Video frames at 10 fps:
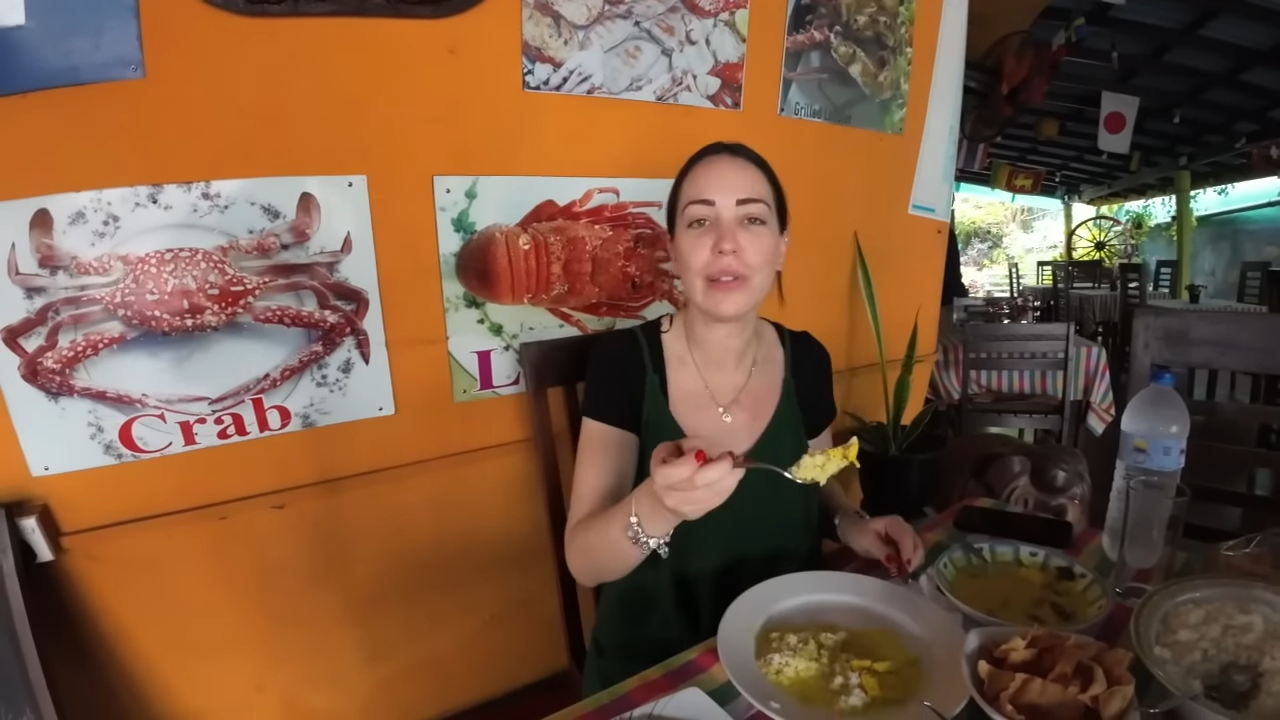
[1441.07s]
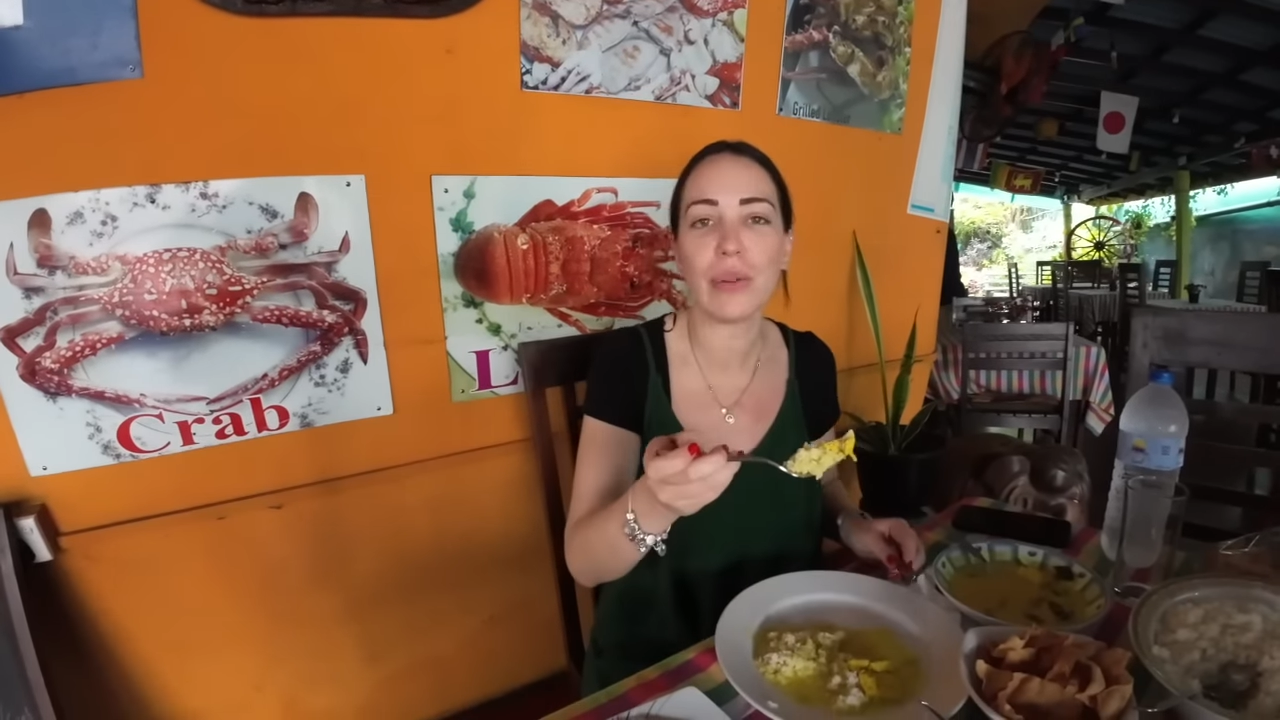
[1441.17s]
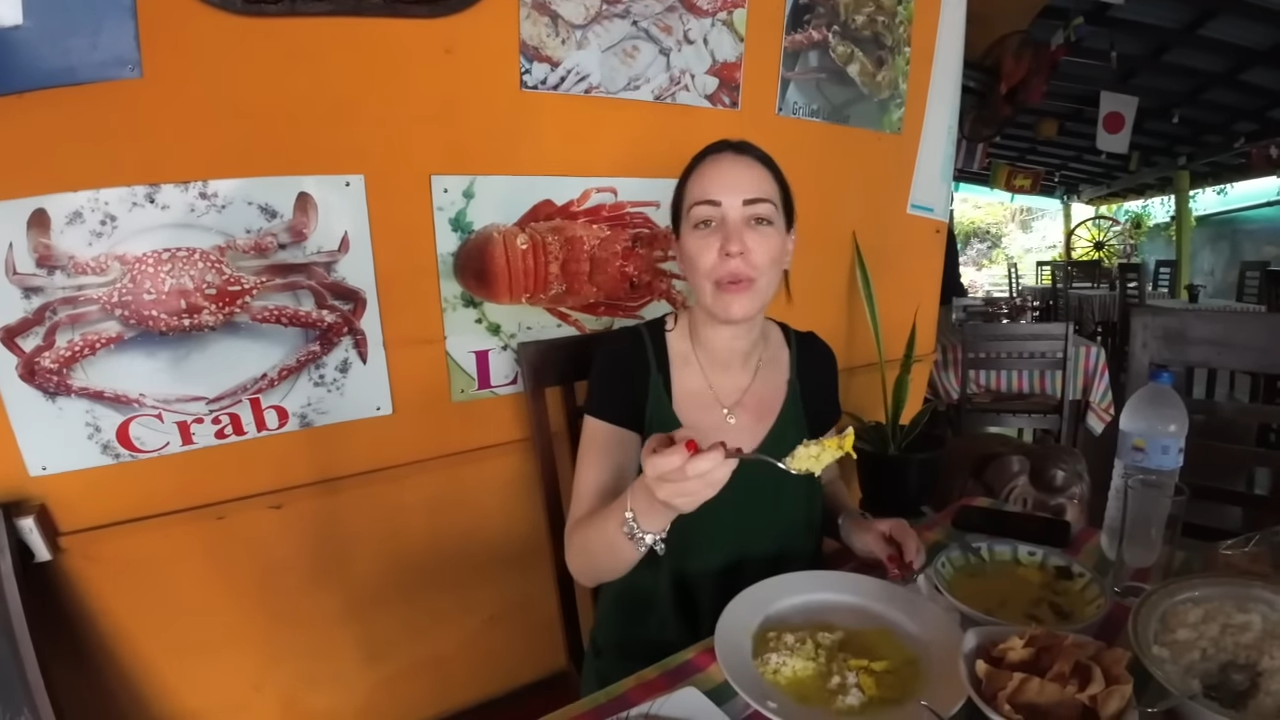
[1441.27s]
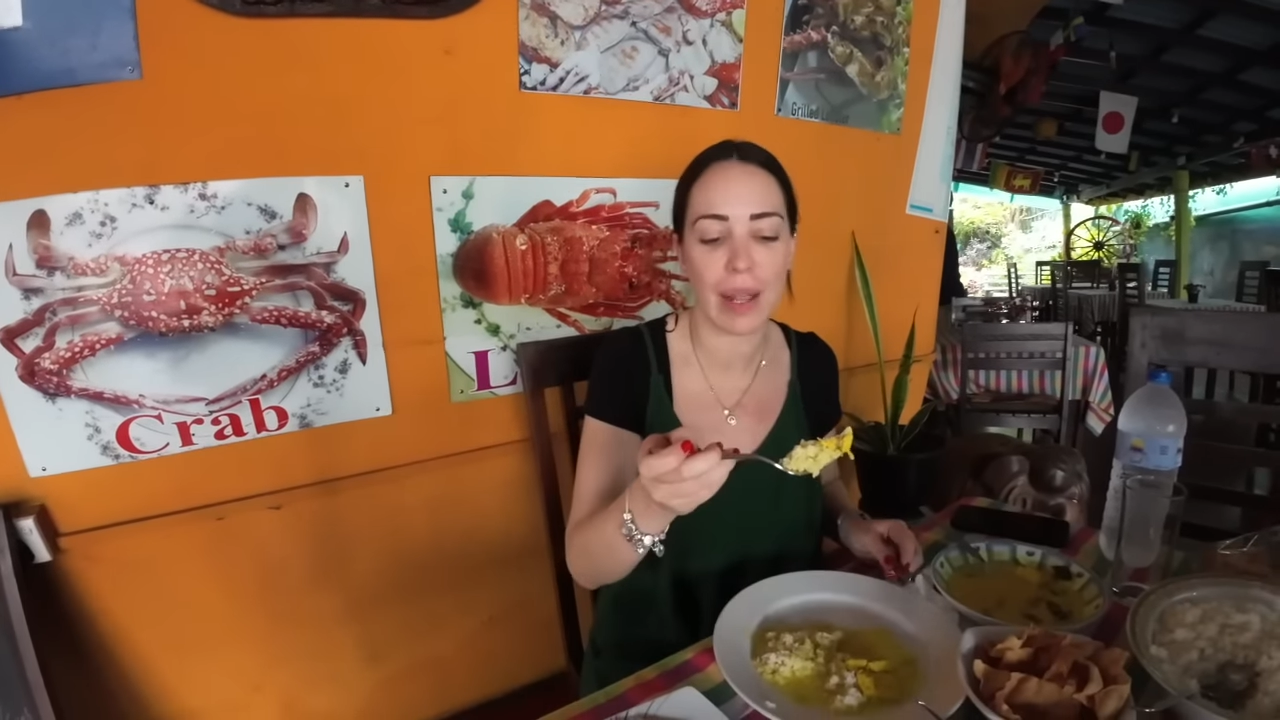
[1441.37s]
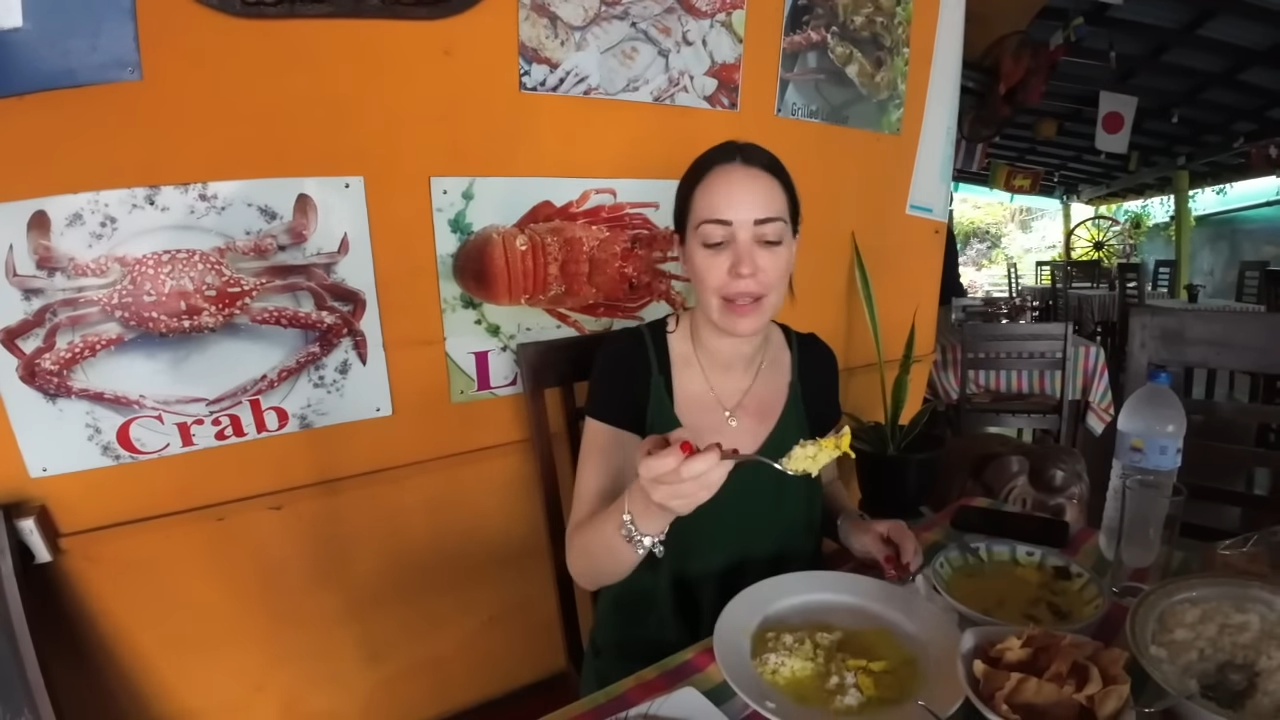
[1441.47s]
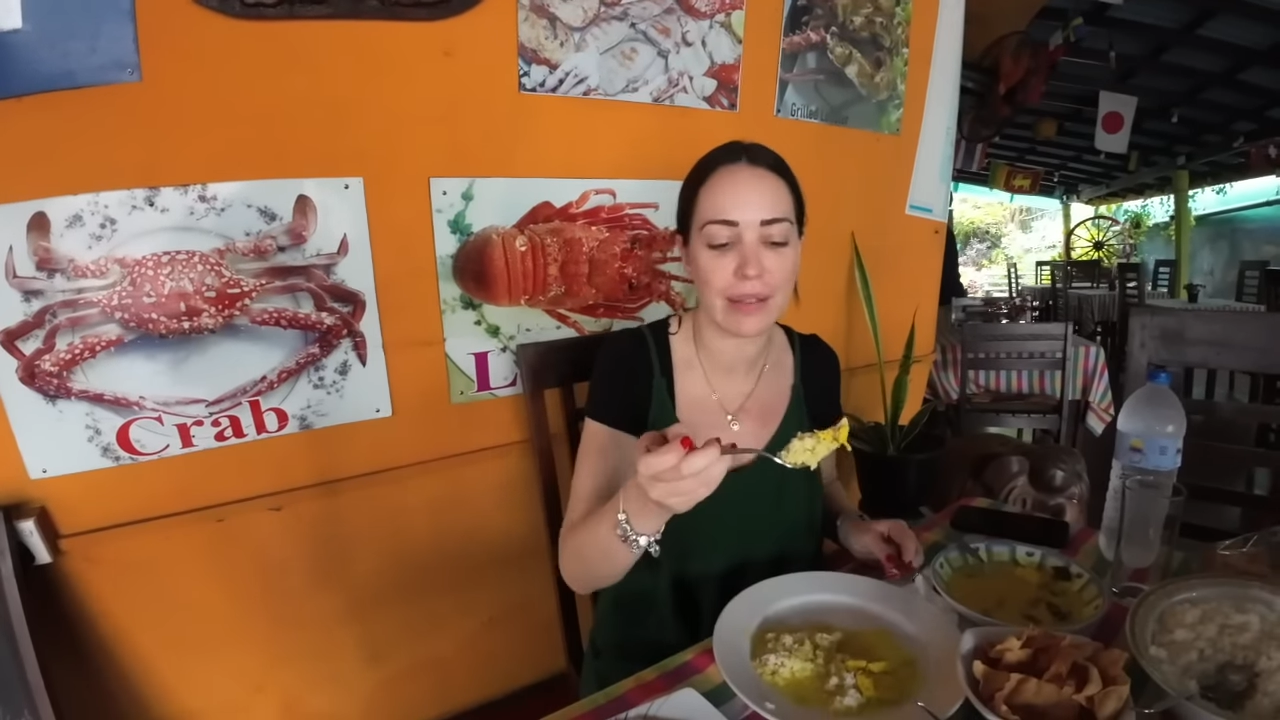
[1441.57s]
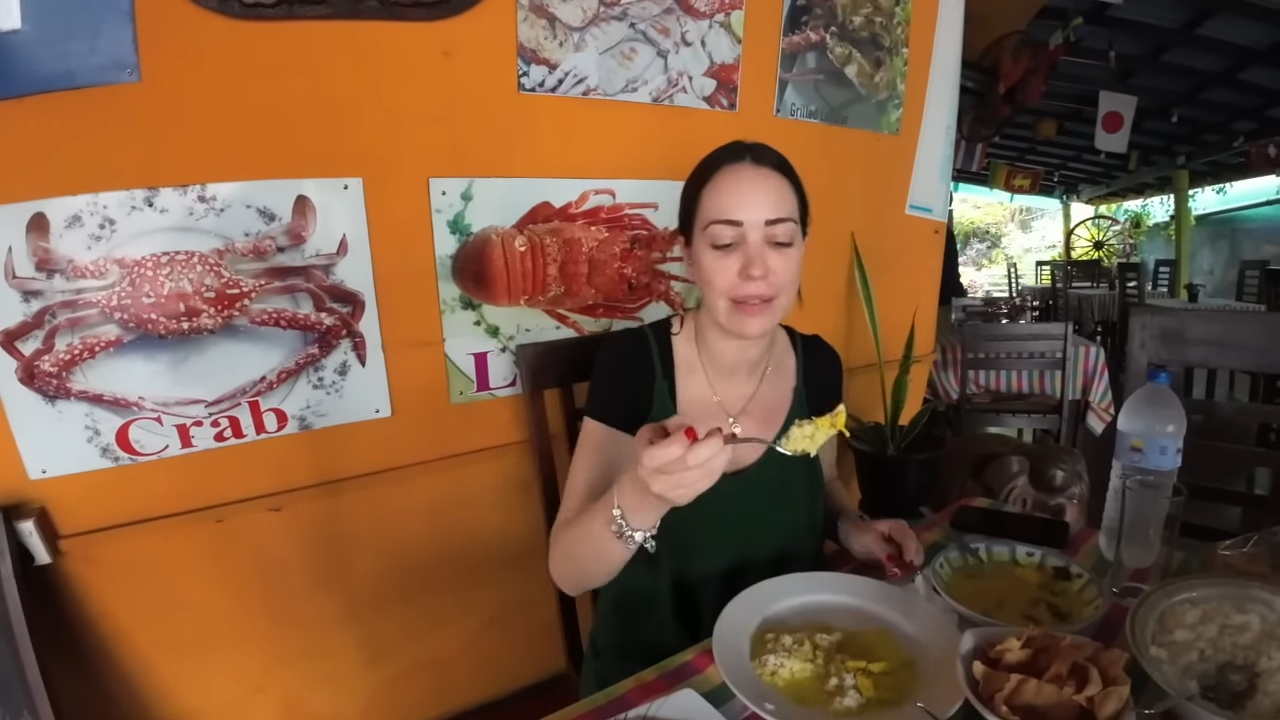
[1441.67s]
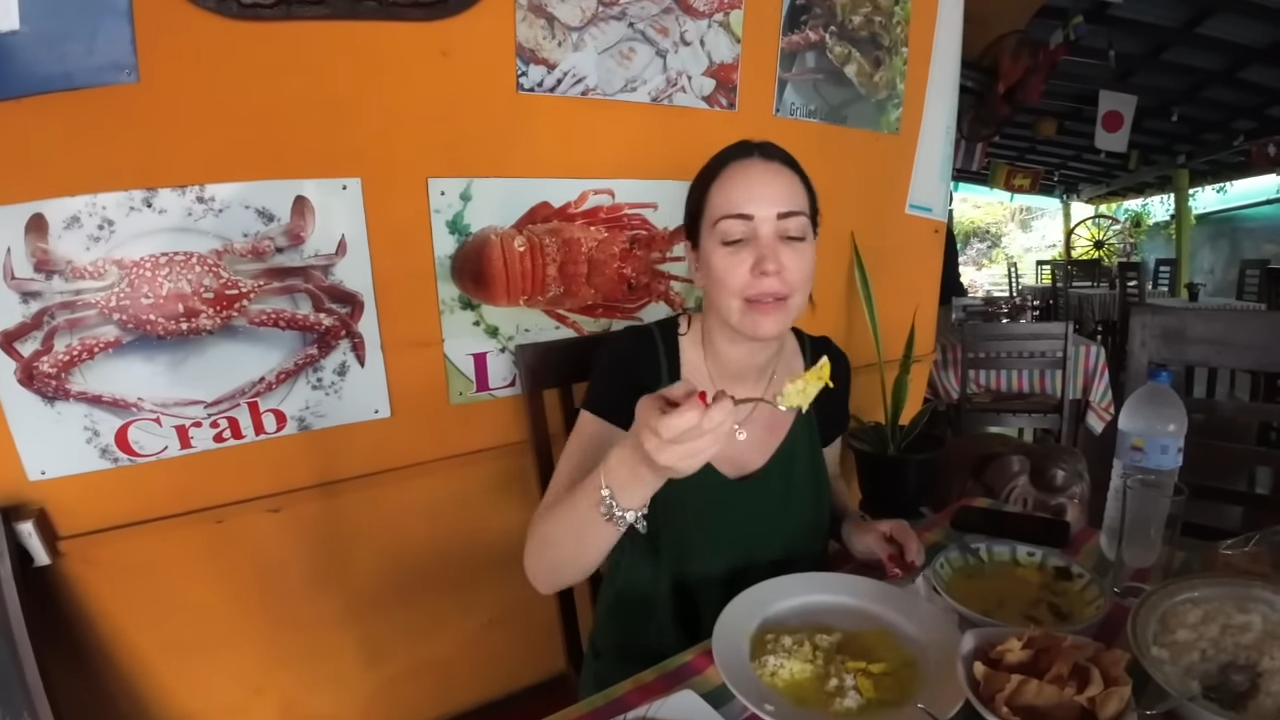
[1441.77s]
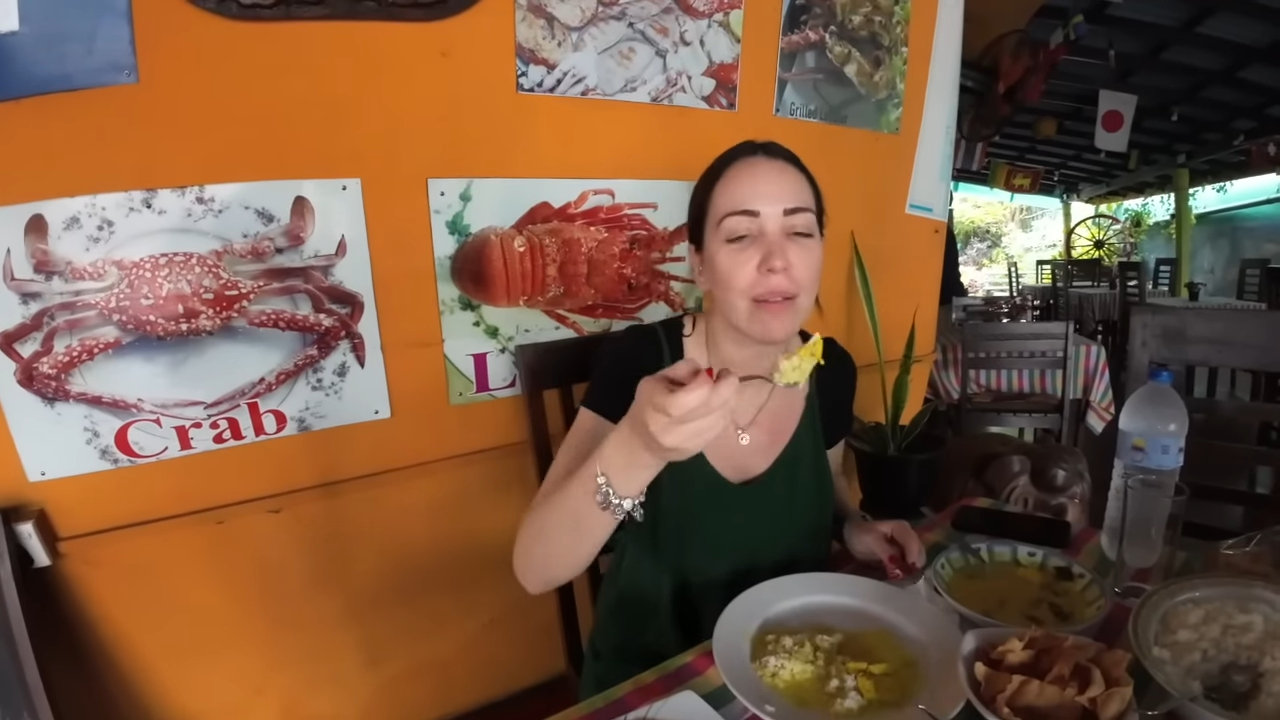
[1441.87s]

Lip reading: the rice.